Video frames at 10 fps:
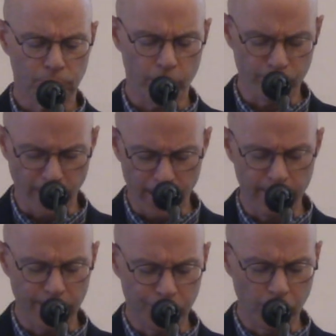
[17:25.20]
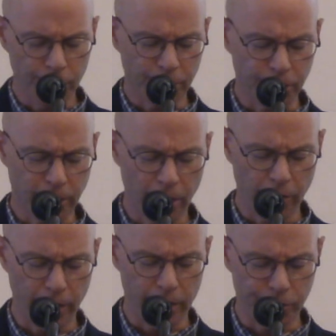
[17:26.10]
We recommend Judas
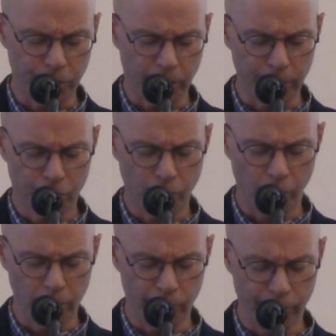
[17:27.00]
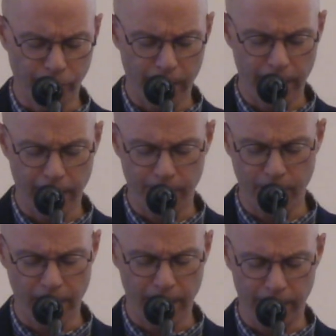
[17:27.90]
Iscariot as your controller and right-hand
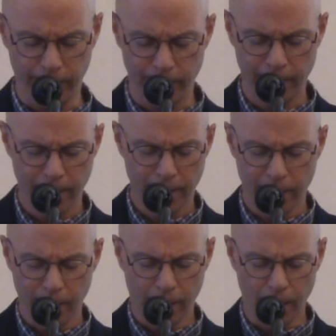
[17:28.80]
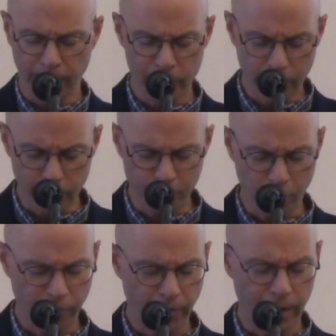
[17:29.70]
man. All of the other
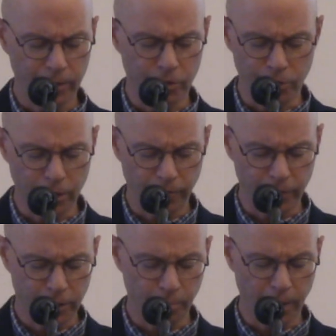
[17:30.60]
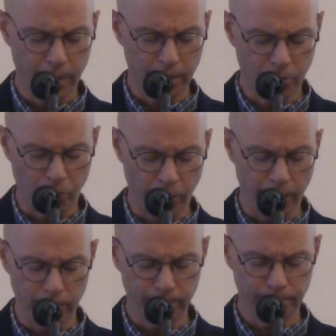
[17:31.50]
profiles are
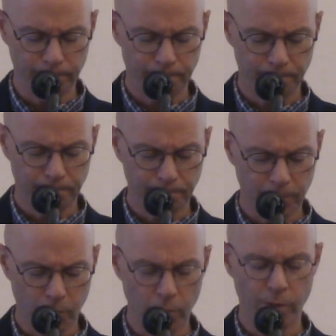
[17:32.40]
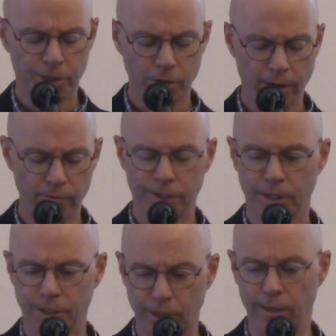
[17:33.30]
self-explanatory. We wish you every
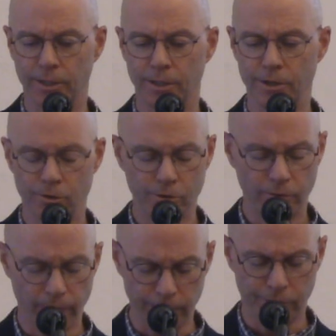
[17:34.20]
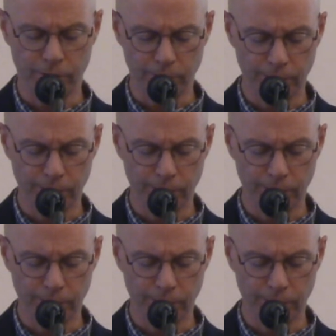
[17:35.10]
success in your new venture.